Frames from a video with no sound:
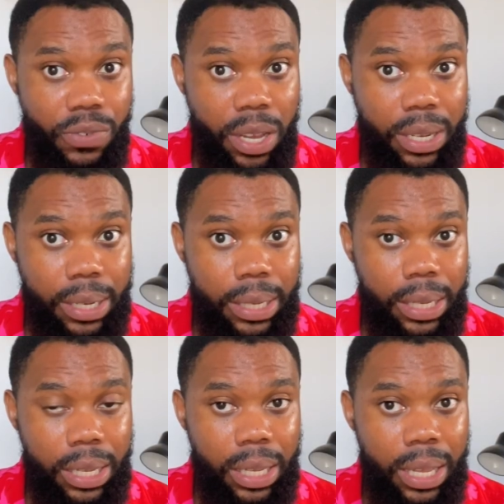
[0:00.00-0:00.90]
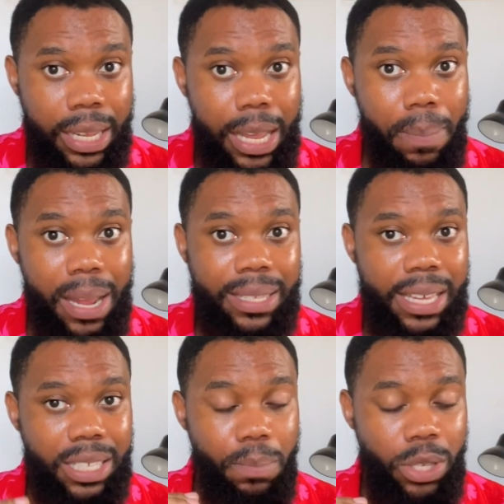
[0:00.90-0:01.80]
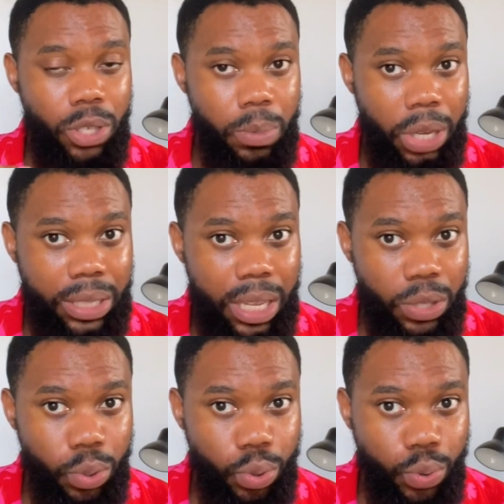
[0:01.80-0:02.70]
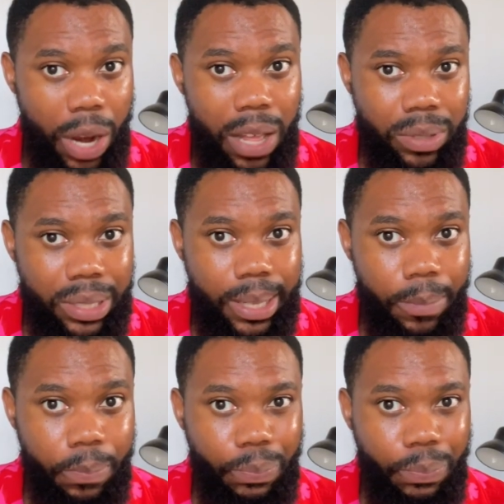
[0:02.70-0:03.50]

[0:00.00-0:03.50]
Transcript: regularly, that plant hasn't been subjected to drought,